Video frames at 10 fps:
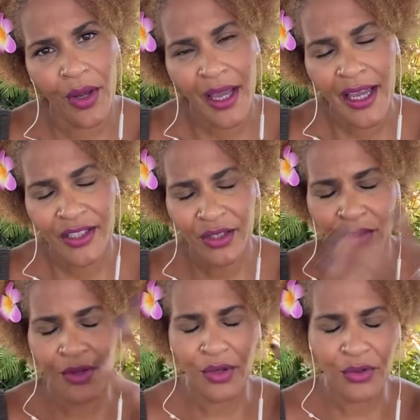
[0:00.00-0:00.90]
So
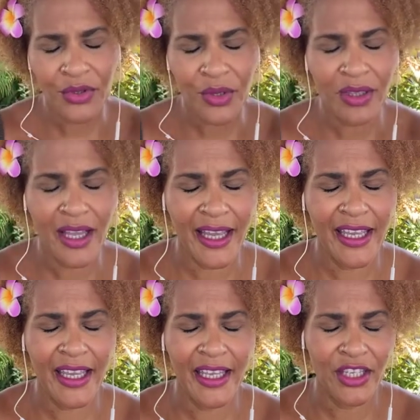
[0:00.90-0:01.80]
those were like,
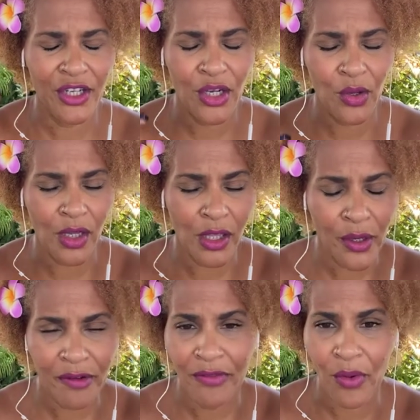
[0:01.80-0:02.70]
you know,
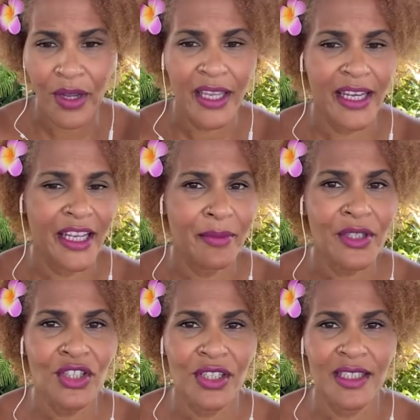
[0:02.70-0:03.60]
clairvoyant
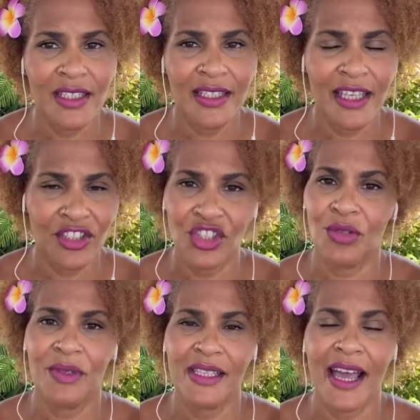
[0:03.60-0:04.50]
images that she was
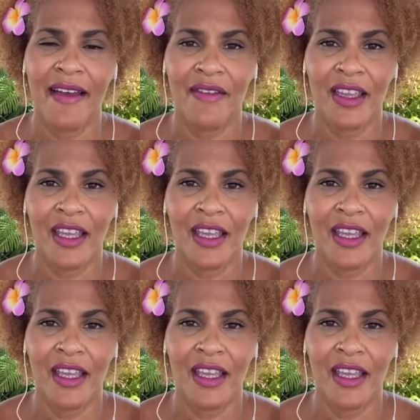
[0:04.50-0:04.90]
having.